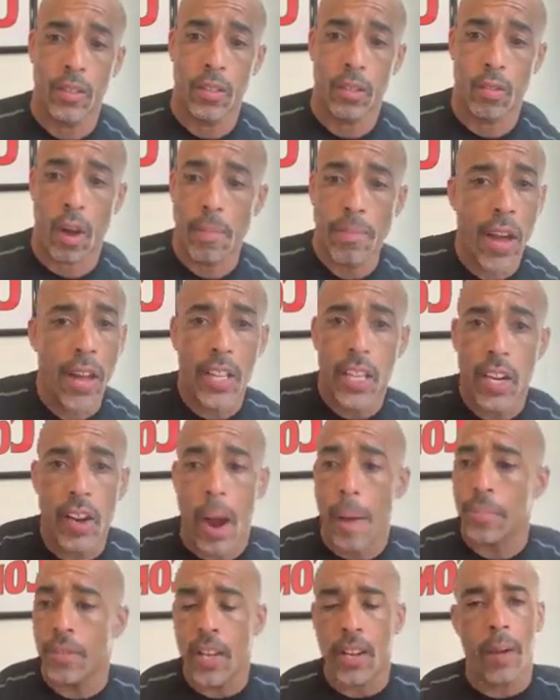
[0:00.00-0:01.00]
So I'm not
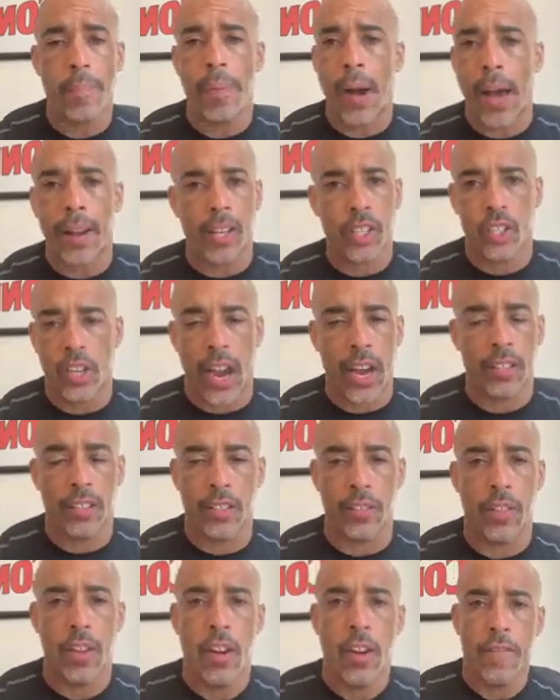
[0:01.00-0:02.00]
here. I'm done
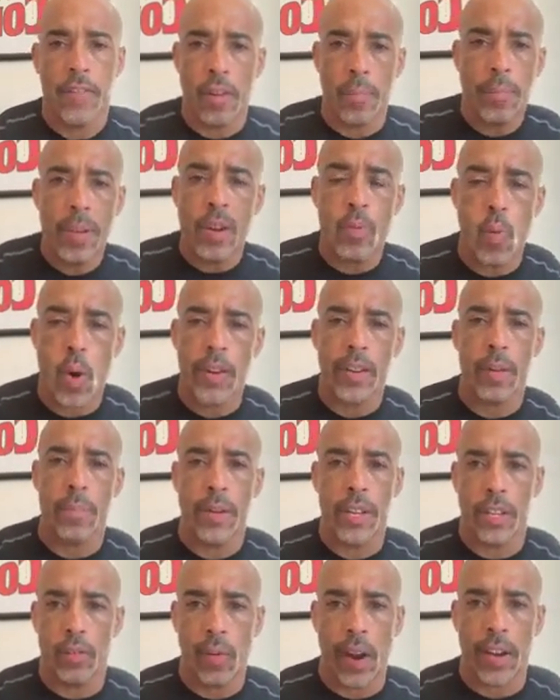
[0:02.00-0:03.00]
apologizing for me wanting to
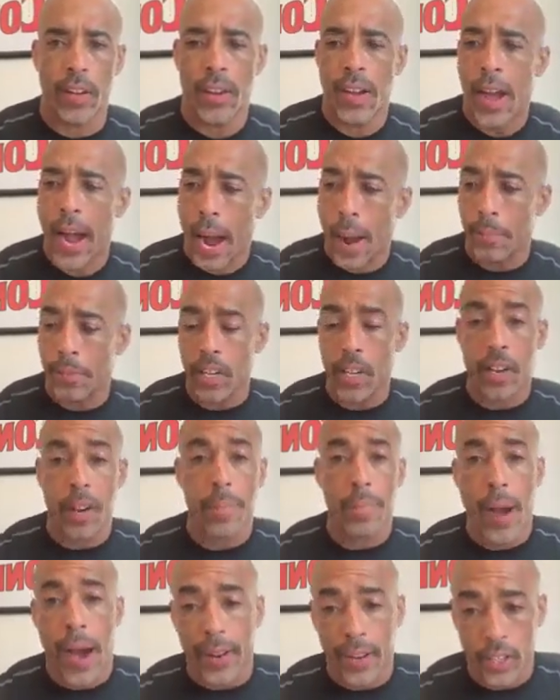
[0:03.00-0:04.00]
be great. I'm done
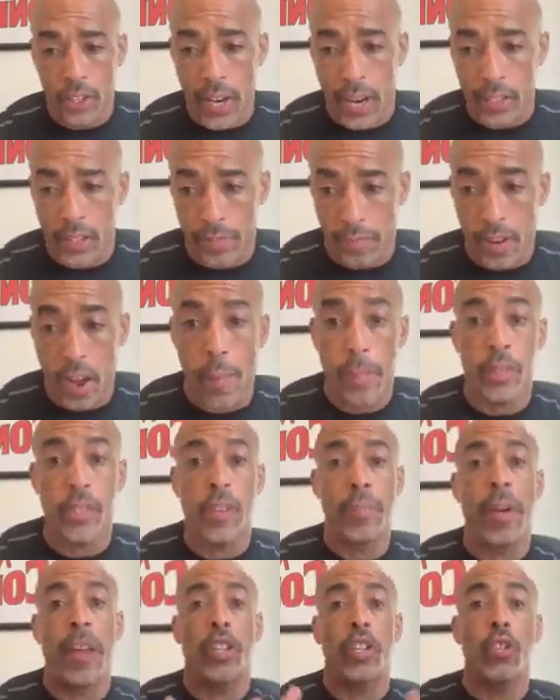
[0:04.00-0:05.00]
apologizing for helping
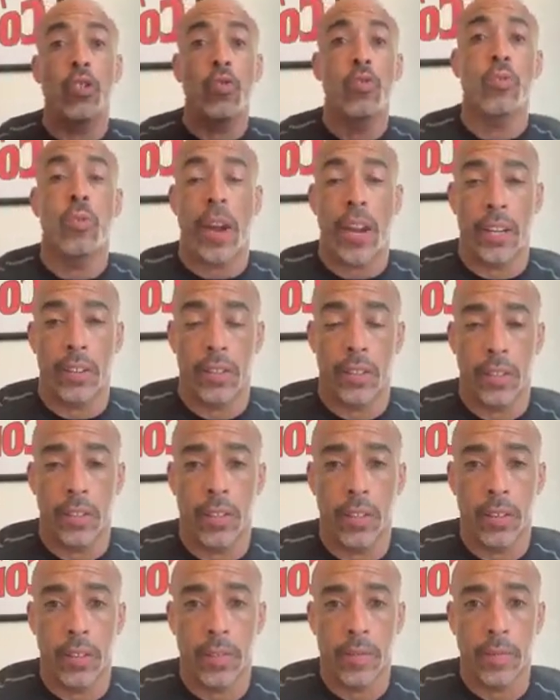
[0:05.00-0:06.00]
to make you great.
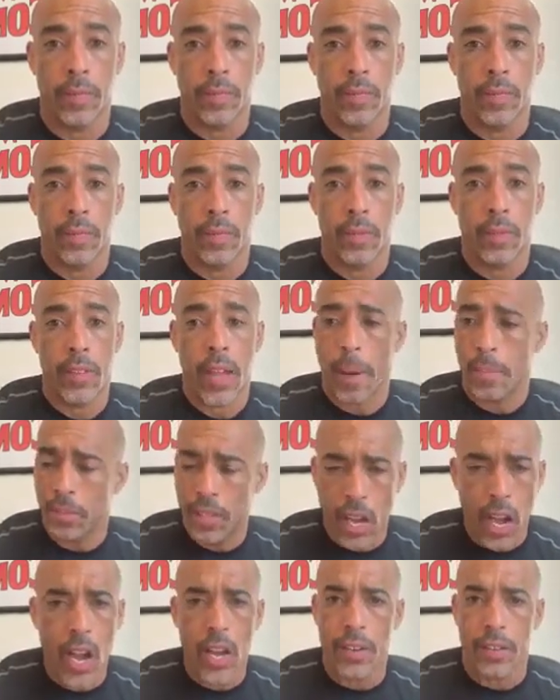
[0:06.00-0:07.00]
I'm
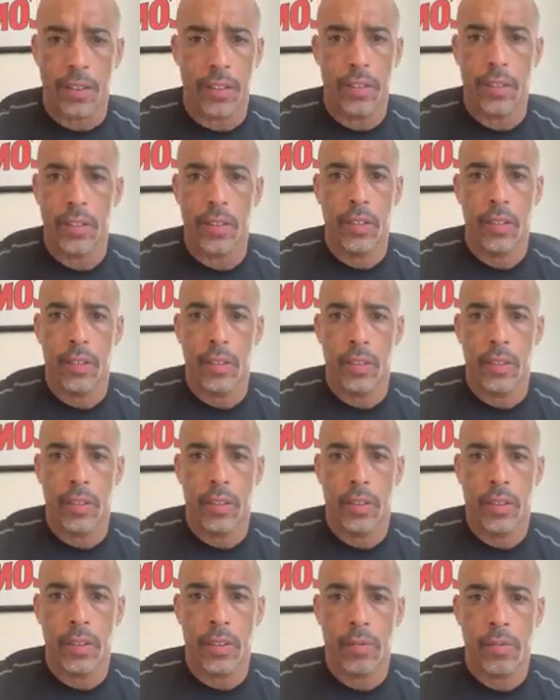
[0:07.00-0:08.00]
done.
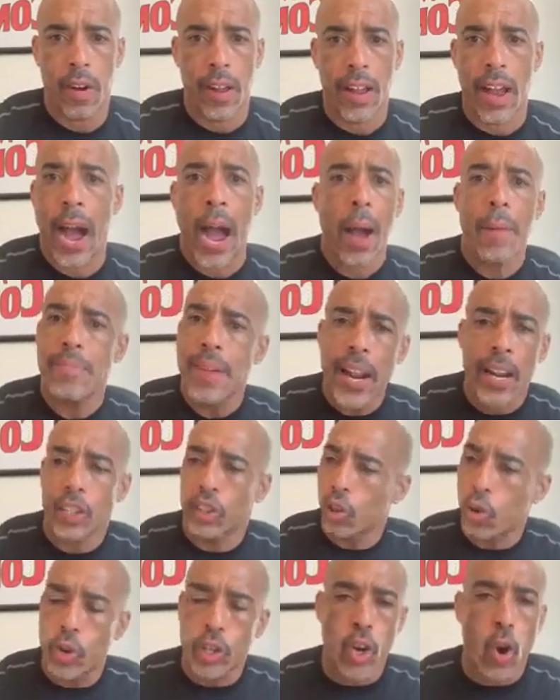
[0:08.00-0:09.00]
Right? I'm not
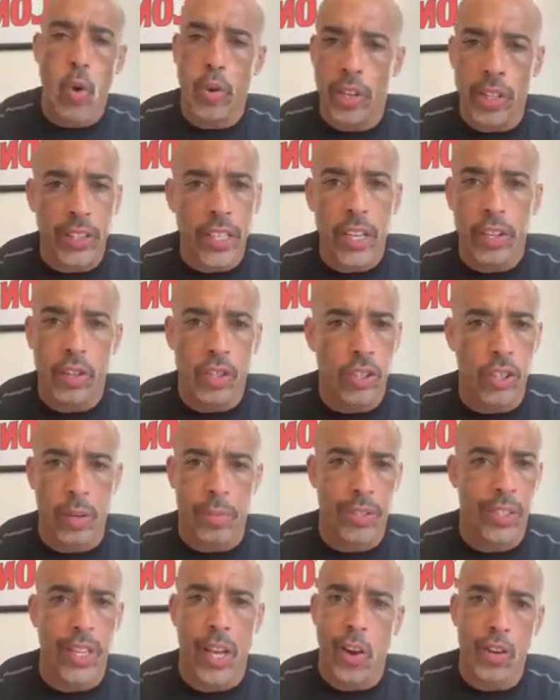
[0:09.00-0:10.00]
a Toyota
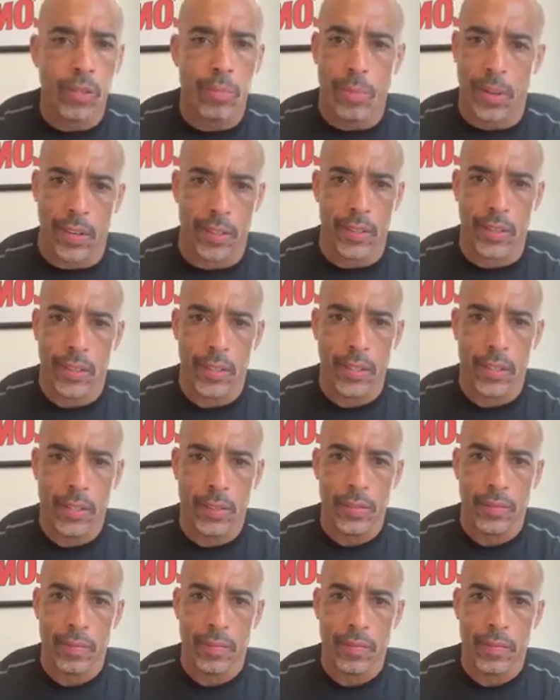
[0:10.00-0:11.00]
dealership salesman.
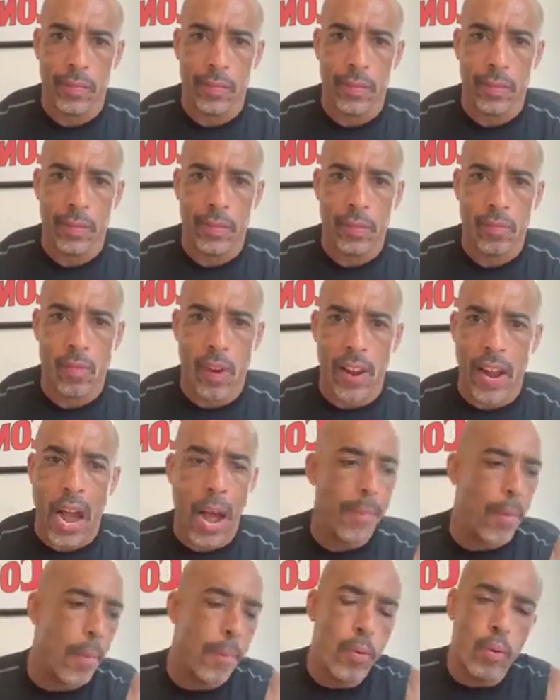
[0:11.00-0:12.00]
Right?
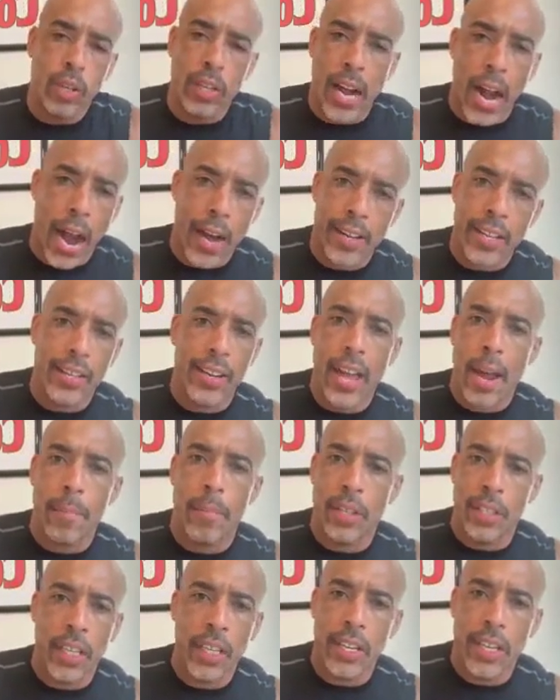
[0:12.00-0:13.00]
I'm a Bugatti
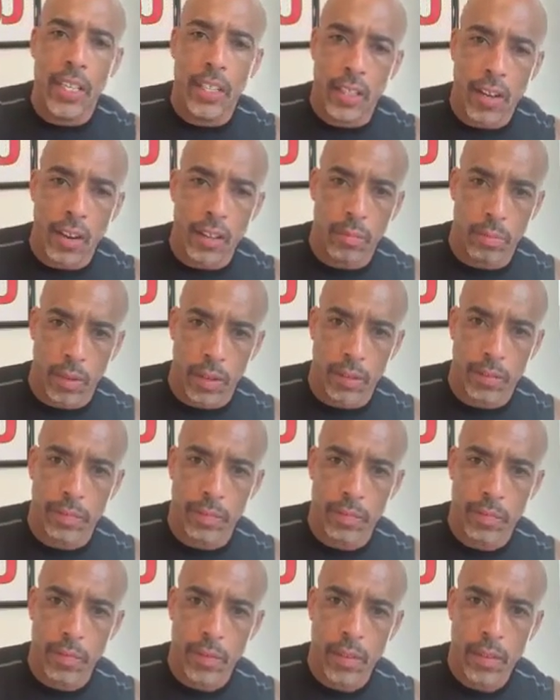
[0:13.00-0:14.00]
Lamborghini salesman.
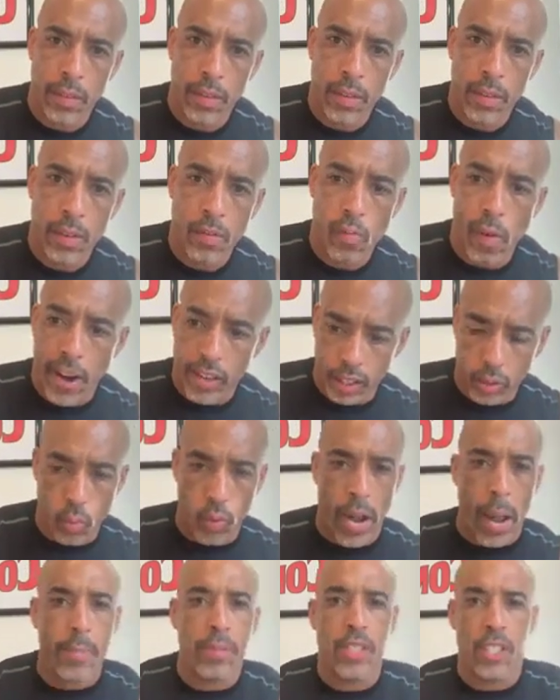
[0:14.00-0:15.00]
right? So
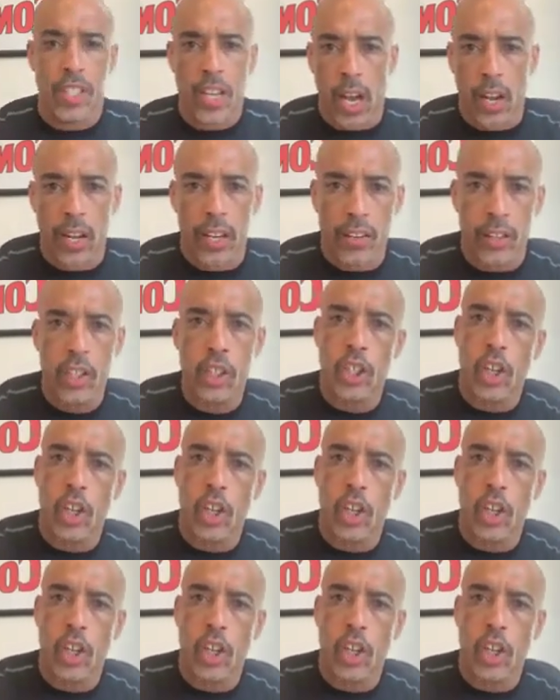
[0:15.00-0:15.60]
what I'm selling